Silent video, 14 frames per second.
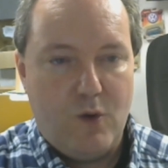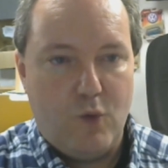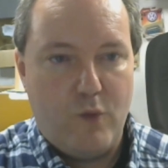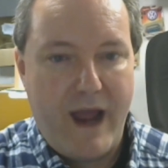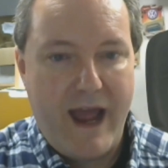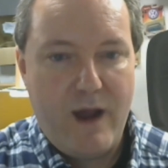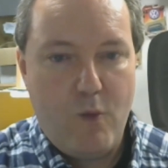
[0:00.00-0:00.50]

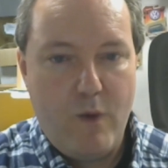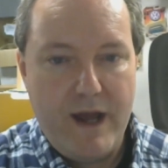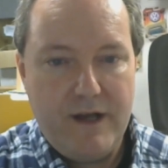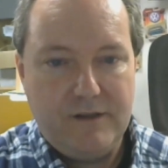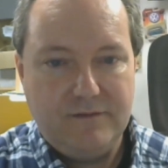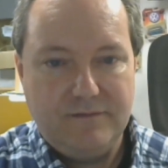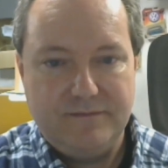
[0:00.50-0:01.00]

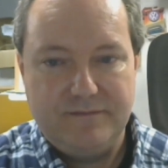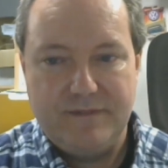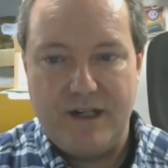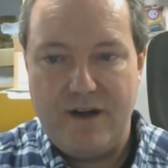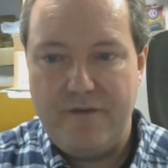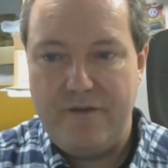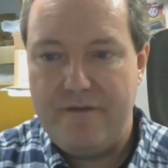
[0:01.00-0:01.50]
Ratwell. I
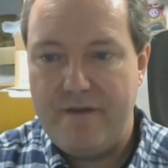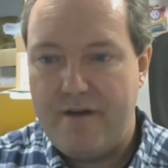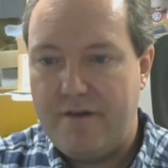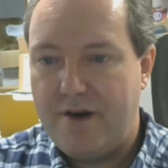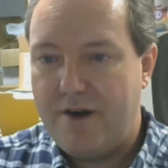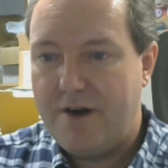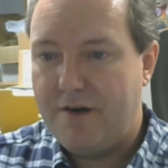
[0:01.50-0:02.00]
don't know if you've
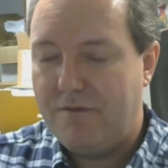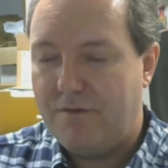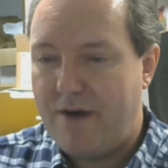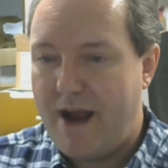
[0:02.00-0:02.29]
ever heard of